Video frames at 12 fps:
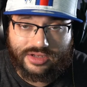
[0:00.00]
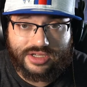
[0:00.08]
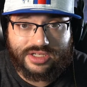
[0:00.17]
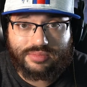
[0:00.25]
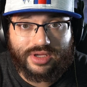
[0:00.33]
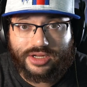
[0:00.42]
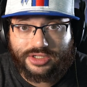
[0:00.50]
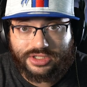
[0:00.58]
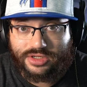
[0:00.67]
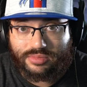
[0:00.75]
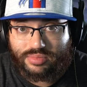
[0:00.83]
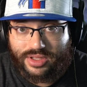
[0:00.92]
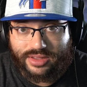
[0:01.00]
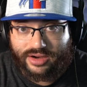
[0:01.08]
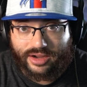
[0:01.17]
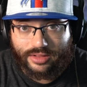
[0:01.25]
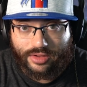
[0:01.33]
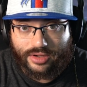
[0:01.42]
it doesn't mean it shouldn't be
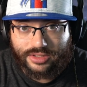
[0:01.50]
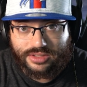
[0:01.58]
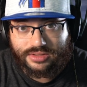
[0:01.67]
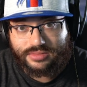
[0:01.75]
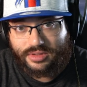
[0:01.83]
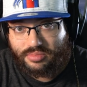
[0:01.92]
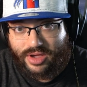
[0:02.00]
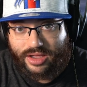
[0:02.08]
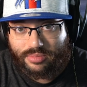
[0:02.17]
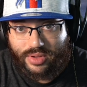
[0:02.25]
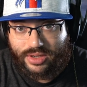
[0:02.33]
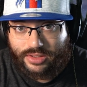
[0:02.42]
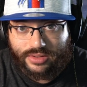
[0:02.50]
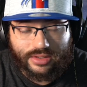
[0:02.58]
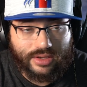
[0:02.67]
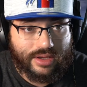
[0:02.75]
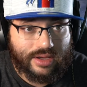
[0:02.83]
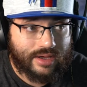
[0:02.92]
there at launch, in my opinion.
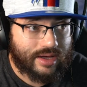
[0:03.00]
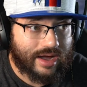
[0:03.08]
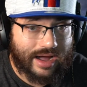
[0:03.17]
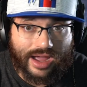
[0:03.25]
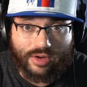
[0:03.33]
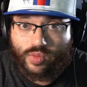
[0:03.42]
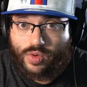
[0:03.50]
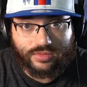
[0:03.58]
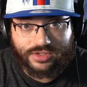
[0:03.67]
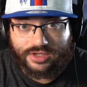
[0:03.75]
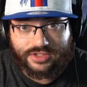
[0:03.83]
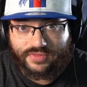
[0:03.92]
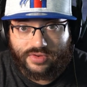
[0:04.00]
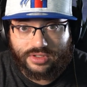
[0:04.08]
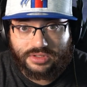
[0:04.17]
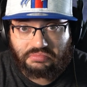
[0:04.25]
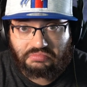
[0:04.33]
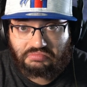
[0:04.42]
I won't touch
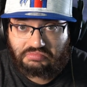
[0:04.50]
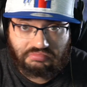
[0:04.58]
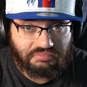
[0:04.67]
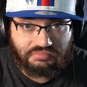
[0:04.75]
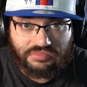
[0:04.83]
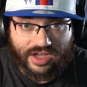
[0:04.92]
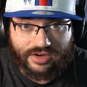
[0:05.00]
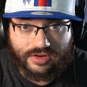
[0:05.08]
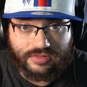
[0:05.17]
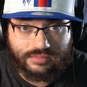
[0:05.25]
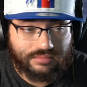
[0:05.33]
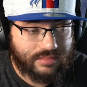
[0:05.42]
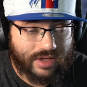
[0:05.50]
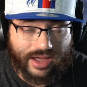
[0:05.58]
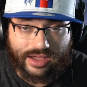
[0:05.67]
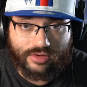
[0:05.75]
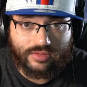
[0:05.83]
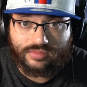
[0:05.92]
Forge. I don't.
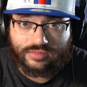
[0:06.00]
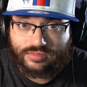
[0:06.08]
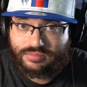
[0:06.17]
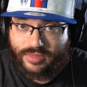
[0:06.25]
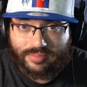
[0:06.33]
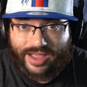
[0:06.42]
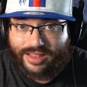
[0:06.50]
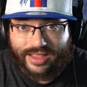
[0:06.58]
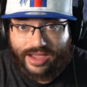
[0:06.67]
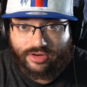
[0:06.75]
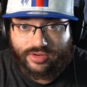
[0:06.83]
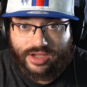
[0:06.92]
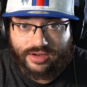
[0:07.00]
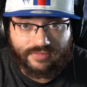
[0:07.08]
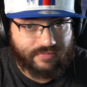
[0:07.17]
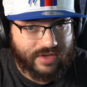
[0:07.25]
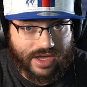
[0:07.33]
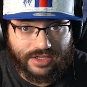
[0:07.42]
I'm not that
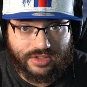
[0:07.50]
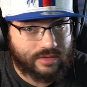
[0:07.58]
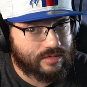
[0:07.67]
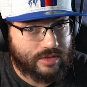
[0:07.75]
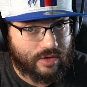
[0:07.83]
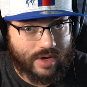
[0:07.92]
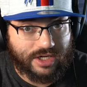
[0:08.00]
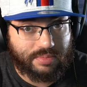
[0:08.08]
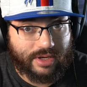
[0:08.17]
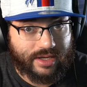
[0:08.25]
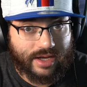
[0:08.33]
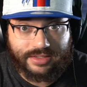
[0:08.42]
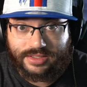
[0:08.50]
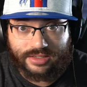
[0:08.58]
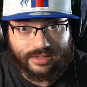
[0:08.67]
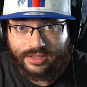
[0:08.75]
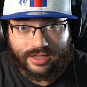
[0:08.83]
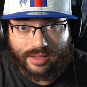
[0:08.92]
creative. You guys know, you watch my
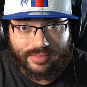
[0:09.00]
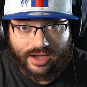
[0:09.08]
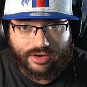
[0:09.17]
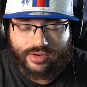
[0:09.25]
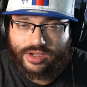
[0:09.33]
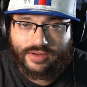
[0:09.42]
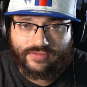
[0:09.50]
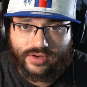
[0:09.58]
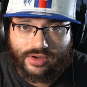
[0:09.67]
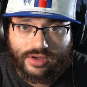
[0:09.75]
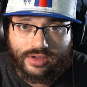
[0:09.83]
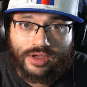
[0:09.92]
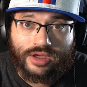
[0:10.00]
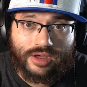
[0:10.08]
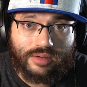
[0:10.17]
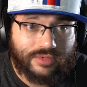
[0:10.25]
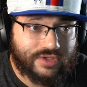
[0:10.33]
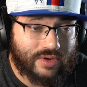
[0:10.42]
content, I'm not creative at all.
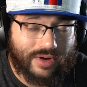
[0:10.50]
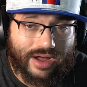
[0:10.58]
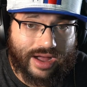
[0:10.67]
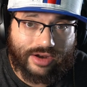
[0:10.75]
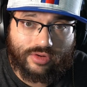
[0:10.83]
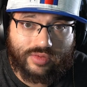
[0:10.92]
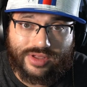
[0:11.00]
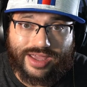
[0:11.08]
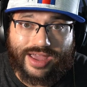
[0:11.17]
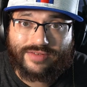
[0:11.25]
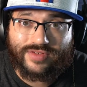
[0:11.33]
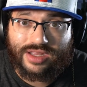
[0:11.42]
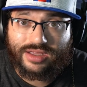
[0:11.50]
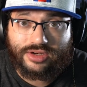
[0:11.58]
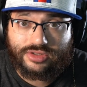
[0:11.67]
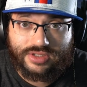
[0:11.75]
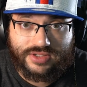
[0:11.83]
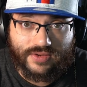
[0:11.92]
So I don't really have any
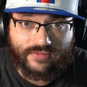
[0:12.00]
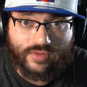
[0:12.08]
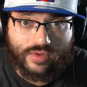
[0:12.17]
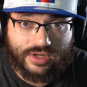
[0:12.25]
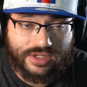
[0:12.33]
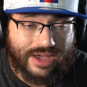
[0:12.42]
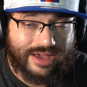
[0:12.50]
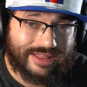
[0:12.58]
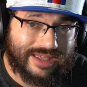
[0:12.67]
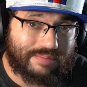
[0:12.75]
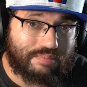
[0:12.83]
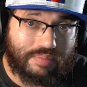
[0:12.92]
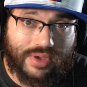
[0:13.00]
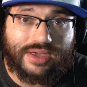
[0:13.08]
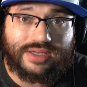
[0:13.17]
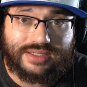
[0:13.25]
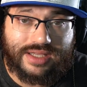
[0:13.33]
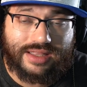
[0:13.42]
interest in Forge. The
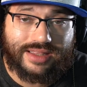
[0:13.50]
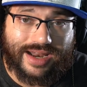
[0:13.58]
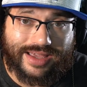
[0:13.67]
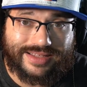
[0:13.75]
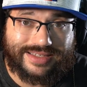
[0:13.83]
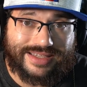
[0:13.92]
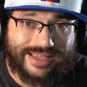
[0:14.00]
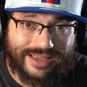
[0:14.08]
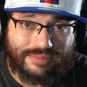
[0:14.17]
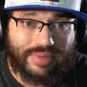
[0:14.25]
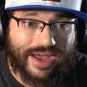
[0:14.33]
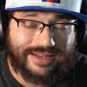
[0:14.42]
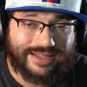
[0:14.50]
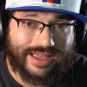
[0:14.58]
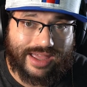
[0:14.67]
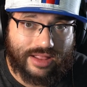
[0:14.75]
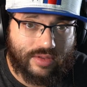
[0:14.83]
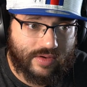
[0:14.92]
biggest thing that I could see
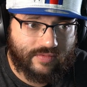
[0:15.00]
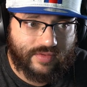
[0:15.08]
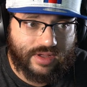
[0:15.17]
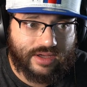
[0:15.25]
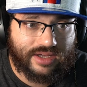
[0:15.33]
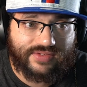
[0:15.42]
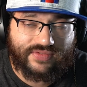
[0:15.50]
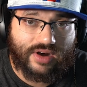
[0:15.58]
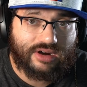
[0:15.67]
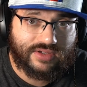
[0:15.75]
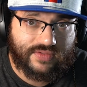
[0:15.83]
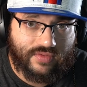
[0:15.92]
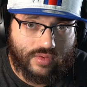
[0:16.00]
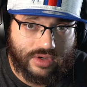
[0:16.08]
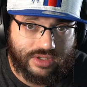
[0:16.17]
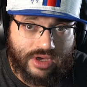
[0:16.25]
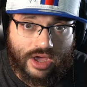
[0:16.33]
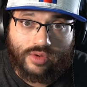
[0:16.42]
impacting Halo Infinite as far as
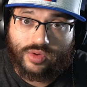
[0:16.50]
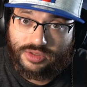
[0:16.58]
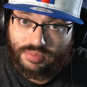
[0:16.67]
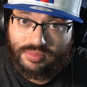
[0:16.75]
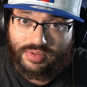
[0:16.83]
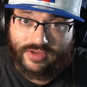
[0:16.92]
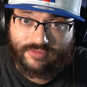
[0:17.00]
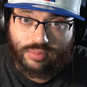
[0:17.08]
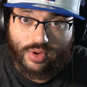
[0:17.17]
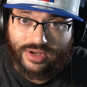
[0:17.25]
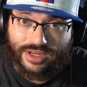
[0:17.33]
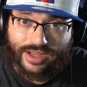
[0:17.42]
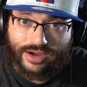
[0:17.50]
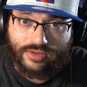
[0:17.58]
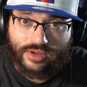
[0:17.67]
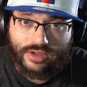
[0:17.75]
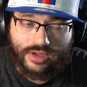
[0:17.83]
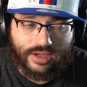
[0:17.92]
Forge, which people have pointed
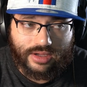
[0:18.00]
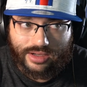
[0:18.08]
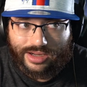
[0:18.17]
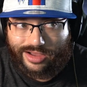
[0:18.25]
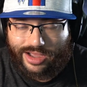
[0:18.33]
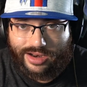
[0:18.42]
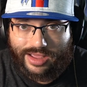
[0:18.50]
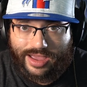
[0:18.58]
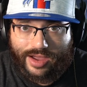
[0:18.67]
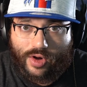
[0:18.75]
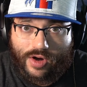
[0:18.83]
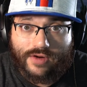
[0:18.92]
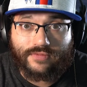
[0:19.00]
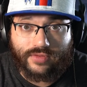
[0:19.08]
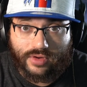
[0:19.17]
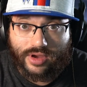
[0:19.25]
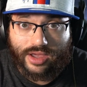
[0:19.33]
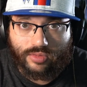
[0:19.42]
out, and I'll kind of
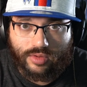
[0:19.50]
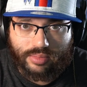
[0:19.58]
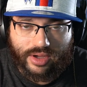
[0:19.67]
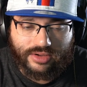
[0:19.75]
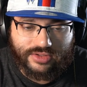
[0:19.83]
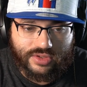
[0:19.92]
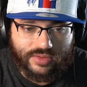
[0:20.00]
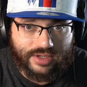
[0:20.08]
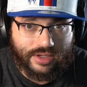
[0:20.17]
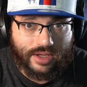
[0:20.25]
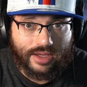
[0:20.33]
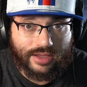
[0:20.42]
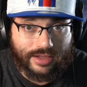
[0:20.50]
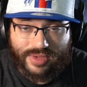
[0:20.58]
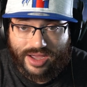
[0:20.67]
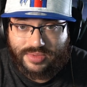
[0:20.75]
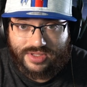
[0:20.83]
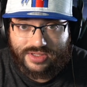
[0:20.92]
offer a rebuttal to it, is
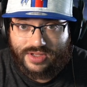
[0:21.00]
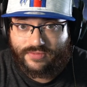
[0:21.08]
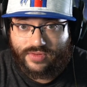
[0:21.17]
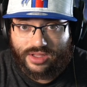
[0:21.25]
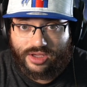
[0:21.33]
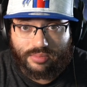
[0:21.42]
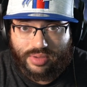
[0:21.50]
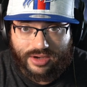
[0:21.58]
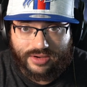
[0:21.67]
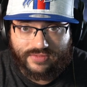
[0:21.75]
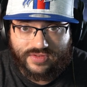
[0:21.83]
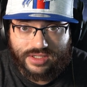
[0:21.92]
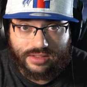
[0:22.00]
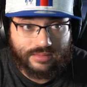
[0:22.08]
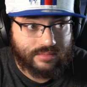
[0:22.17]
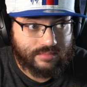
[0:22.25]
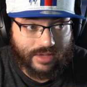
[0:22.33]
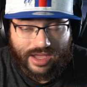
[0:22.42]
maps and stuff for the competitive
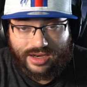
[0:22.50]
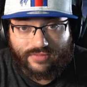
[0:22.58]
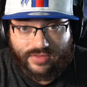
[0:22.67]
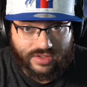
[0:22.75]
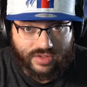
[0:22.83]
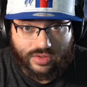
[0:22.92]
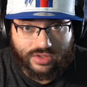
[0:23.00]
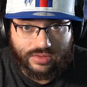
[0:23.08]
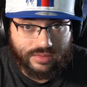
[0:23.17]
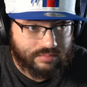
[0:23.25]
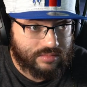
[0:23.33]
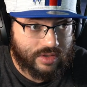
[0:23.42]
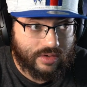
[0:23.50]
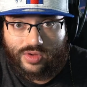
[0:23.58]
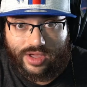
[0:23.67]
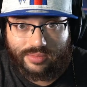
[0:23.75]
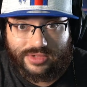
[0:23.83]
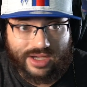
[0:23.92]
scene. And even social.
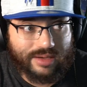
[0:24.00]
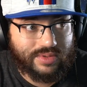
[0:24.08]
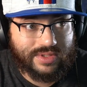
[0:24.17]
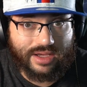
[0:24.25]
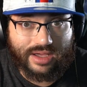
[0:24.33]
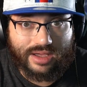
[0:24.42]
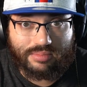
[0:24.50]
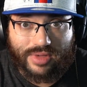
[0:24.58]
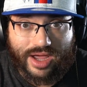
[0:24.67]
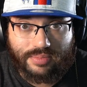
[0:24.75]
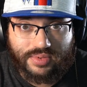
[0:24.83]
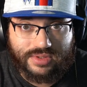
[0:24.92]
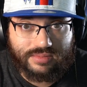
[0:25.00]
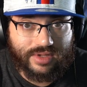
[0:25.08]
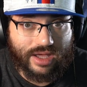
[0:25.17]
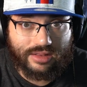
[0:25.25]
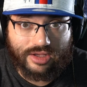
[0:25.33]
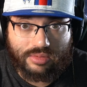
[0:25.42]
Cool game types and
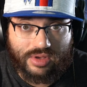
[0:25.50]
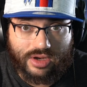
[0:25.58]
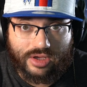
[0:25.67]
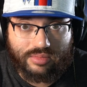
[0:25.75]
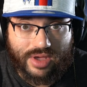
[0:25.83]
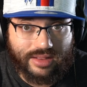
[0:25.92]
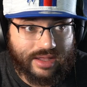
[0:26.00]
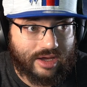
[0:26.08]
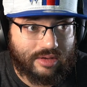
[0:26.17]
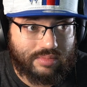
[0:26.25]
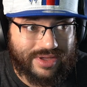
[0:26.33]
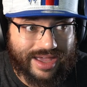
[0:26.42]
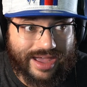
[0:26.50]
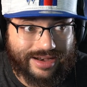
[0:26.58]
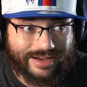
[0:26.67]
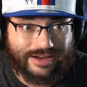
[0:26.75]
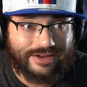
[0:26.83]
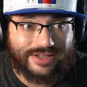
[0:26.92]
maps that the community could make that could be
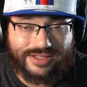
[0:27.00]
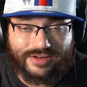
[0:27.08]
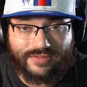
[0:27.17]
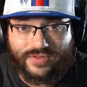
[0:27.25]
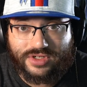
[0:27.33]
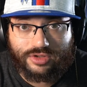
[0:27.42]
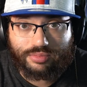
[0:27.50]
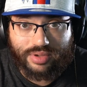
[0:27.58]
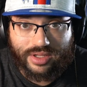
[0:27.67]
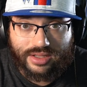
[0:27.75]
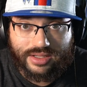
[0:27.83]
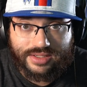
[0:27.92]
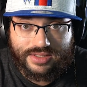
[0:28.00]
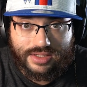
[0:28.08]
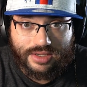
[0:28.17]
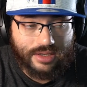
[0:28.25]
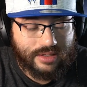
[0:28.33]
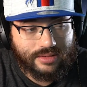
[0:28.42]
added in as an official
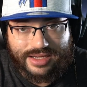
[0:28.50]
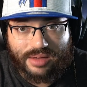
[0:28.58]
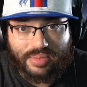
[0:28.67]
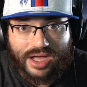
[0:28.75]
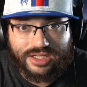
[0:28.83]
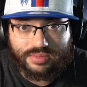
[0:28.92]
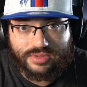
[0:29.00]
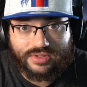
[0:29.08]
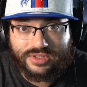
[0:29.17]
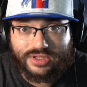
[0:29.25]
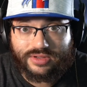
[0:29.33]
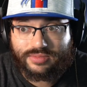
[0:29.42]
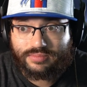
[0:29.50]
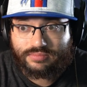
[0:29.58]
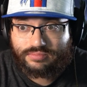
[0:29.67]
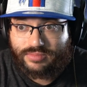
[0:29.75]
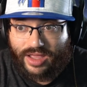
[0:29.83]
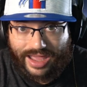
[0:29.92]
playlist. That's not possible
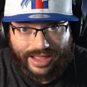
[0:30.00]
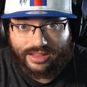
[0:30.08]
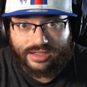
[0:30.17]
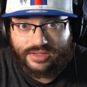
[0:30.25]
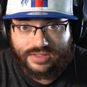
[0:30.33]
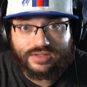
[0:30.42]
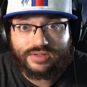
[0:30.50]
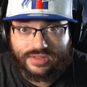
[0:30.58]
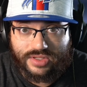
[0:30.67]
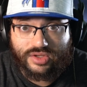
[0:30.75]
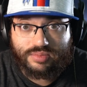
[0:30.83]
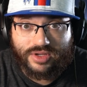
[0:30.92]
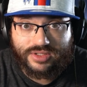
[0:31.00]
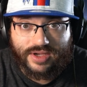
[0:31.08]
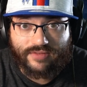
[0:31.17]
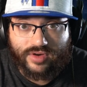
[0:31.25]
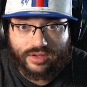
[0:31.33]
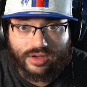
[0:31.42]
until at least 6
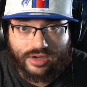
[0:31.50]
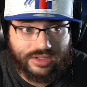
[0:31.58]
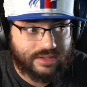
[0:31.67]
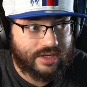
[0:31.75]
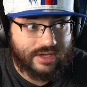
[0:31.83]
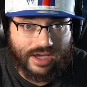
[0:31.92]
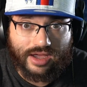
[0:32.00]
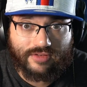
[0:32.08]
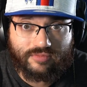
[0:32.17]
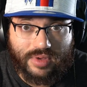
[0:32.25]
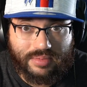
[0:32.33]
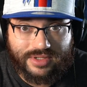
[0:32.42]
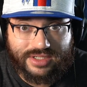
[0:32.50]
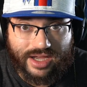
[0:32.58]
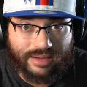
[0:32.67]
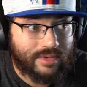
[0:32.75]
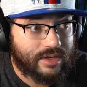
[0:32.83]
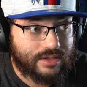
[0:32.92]
months after launch, and you gotta give people
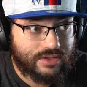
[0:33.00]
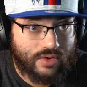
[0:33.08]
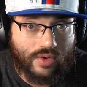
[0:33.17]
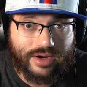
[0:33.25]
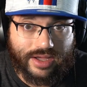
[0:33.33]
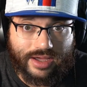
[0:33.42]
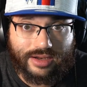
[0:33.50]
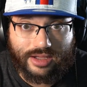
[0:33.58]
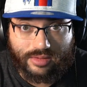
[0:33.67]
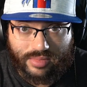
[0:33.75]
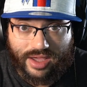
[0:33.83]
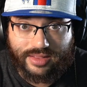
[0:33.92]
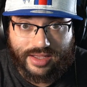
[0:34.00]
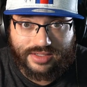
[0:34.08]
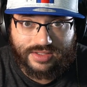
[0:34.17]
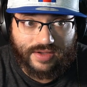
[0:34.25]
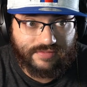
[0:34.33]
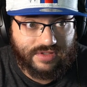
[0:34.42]
time to go on ahead and make
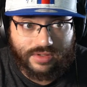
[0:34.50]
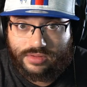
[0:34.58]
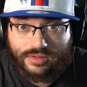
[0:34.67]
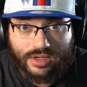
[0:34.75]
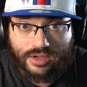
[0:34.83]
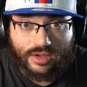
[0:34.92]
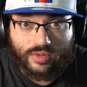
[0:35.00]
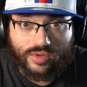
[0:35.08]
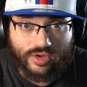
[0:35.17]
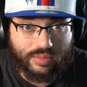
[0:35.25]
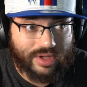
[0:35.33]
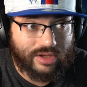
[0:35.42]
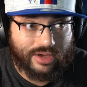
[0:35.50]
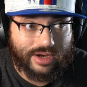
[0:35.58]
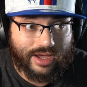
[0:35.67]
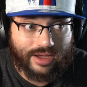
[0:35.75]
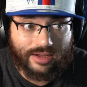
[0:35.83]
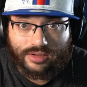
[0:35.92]
that stuff. So we could be
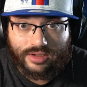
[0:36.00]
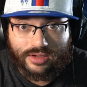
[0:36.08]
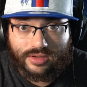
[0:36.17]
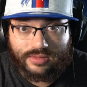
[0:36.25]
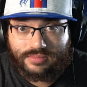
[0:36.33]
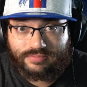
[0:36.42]
looking at